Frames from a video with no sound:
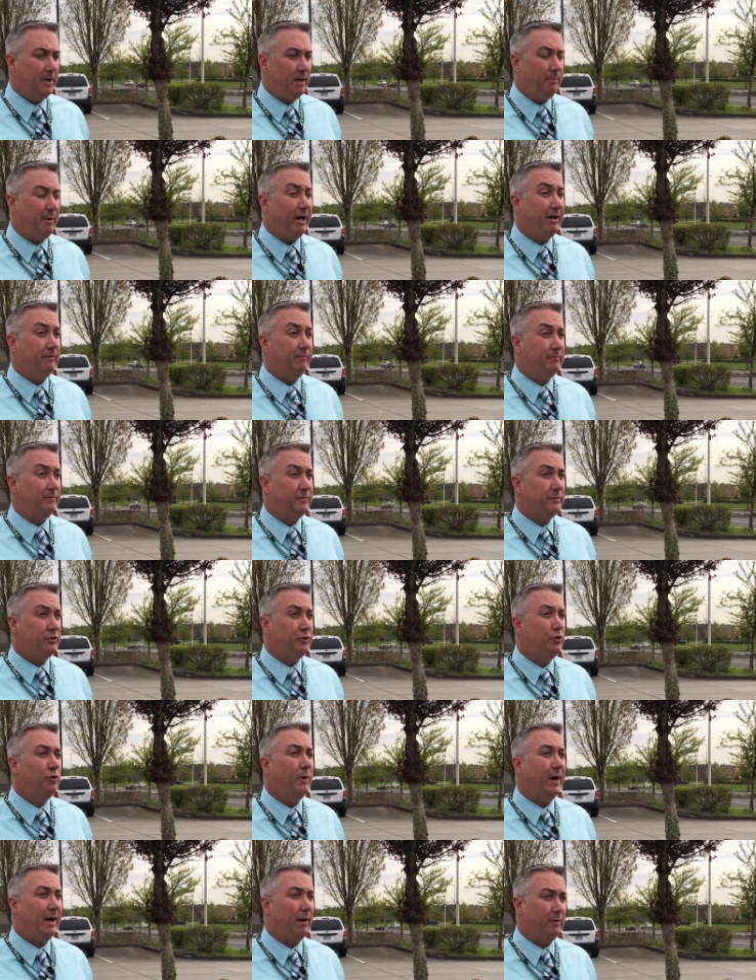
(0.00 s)
About
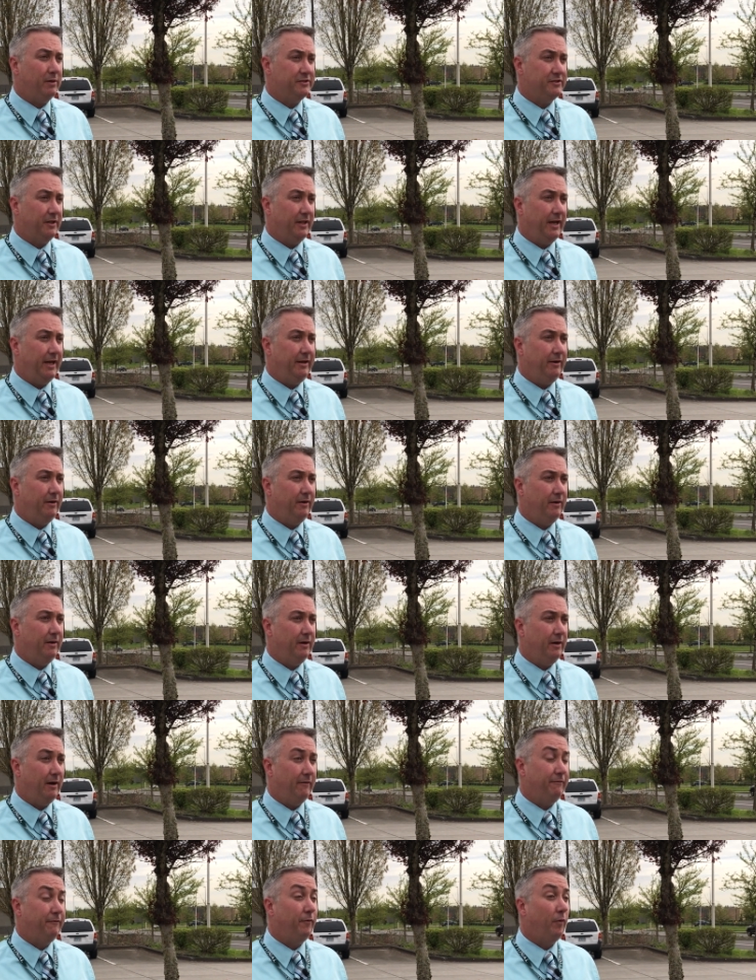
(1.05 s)
2 hours later,
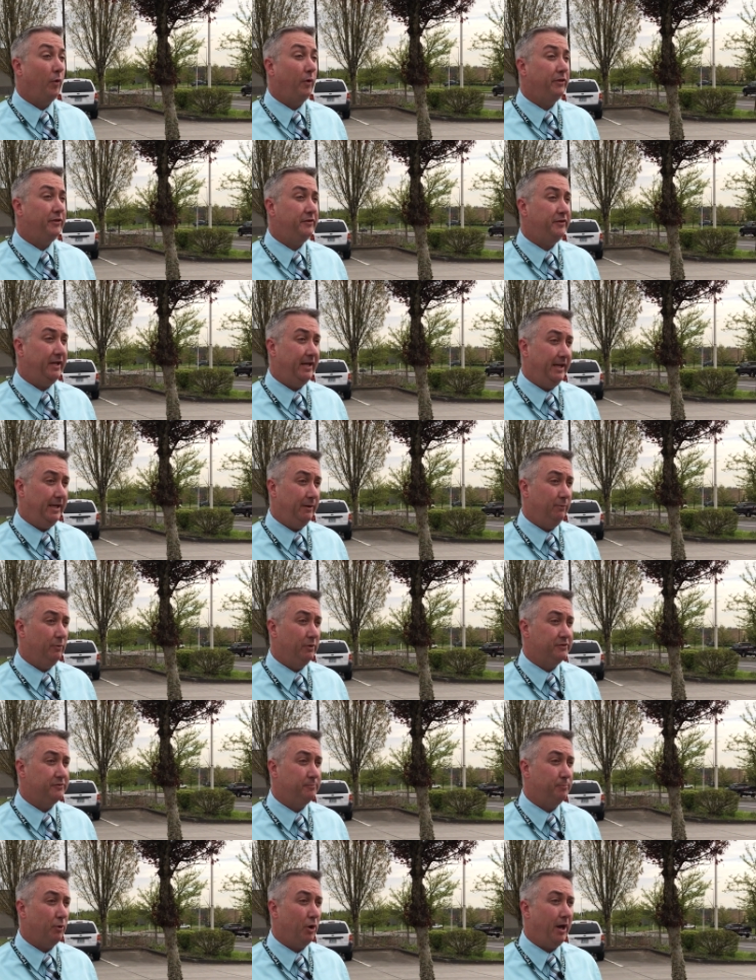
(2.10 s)
a 4th teen
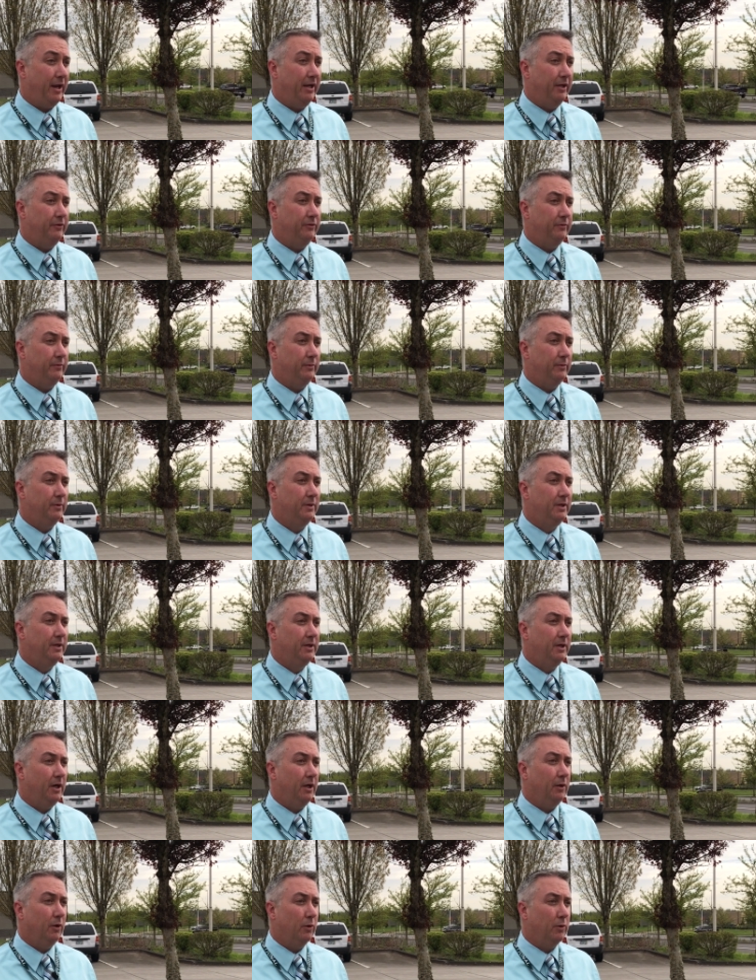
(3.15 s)
was brought into
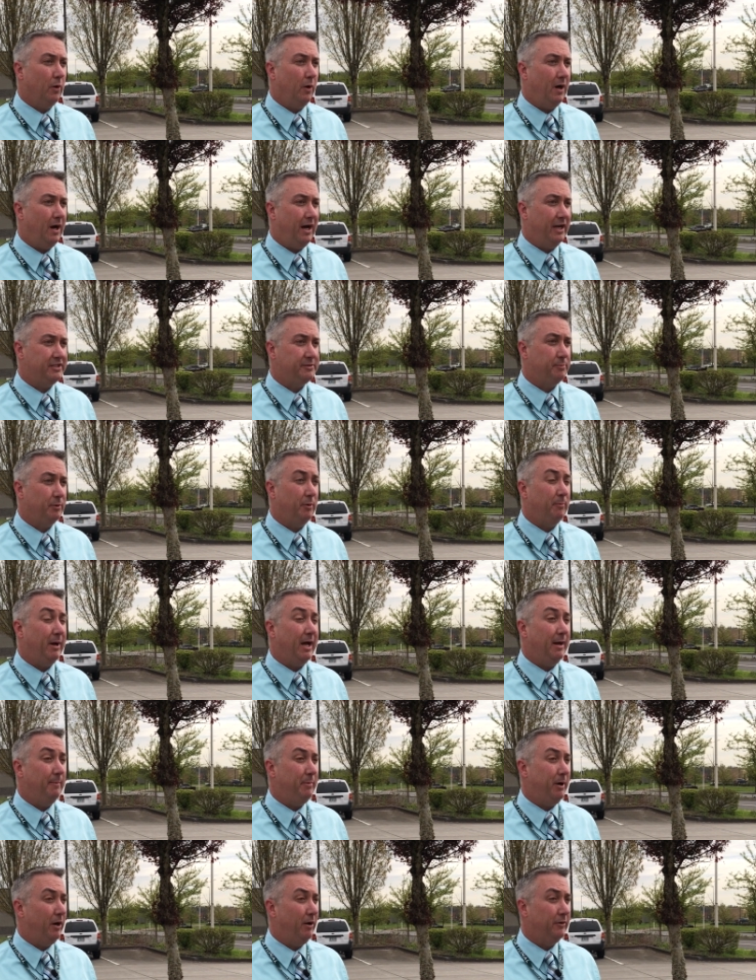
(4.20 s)
a local hospital
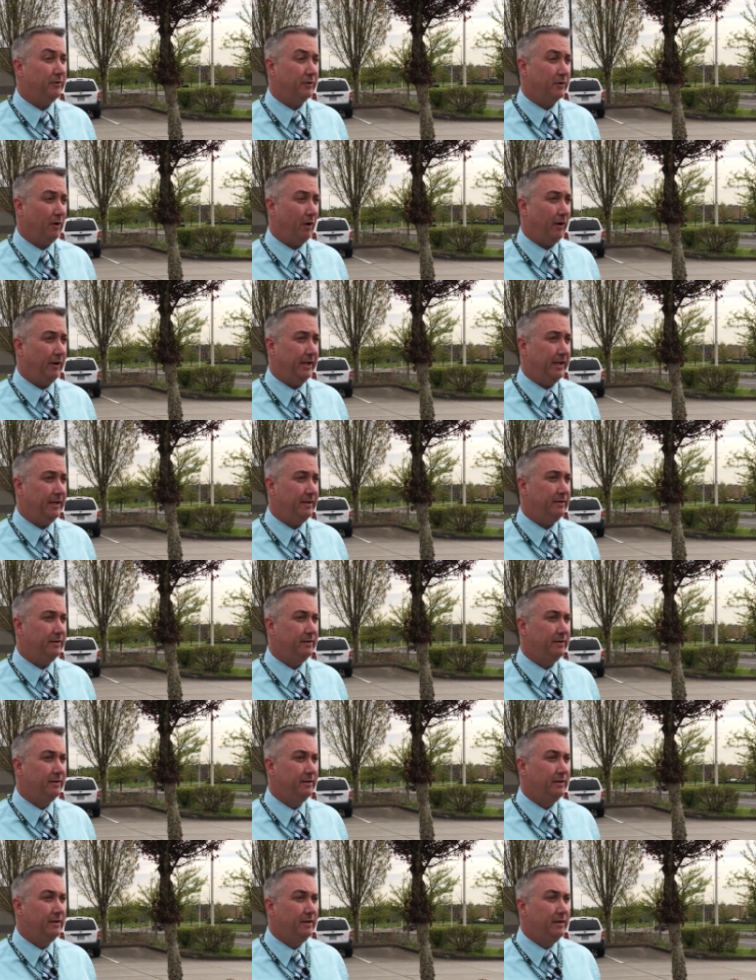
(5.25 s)
by a parent or guardian.
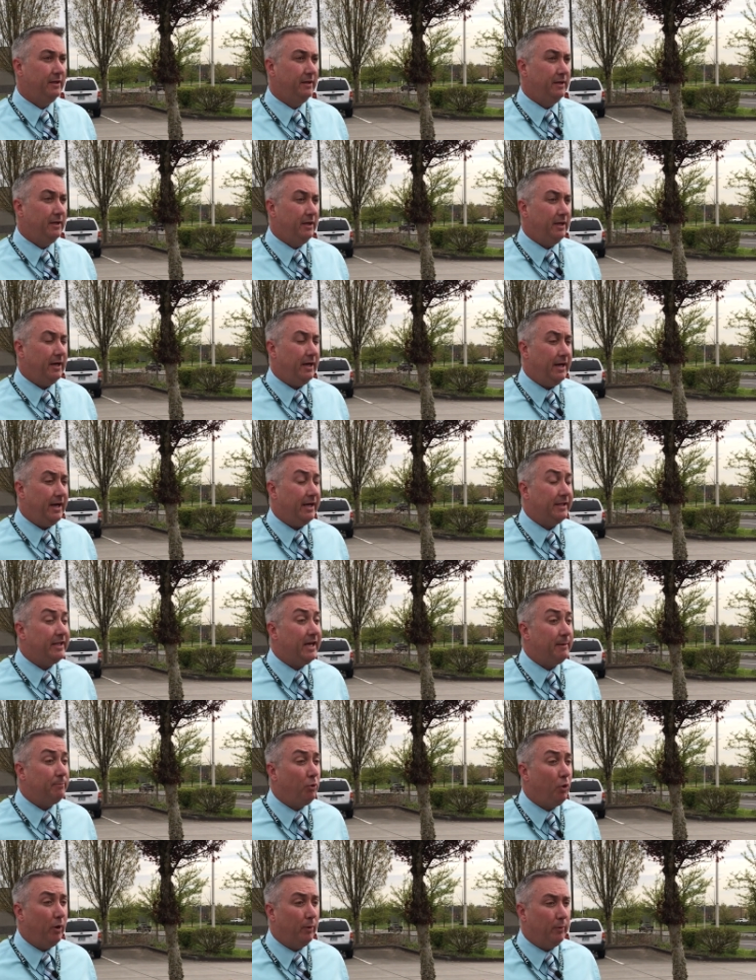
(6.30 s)
At
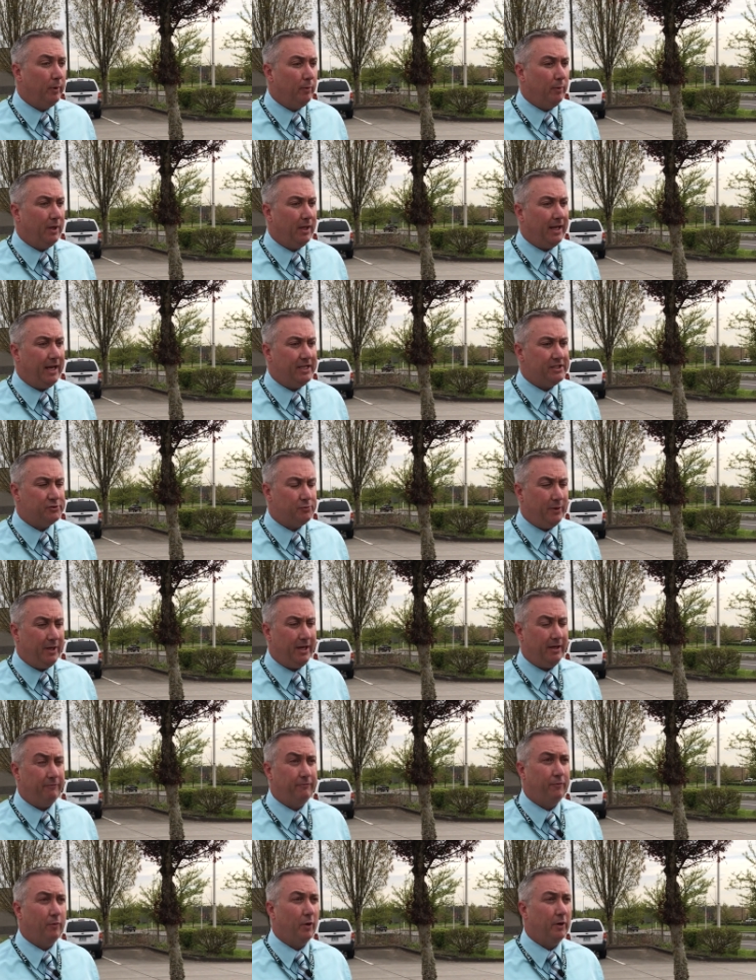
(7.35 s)
that point, we realized we
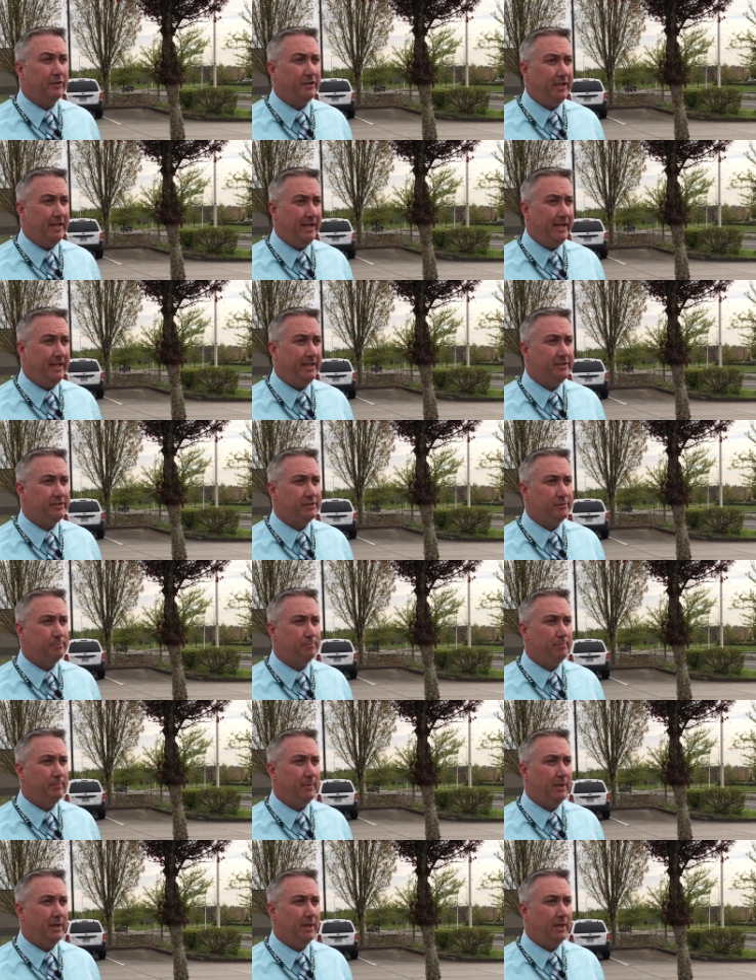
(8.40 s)
had 4 teens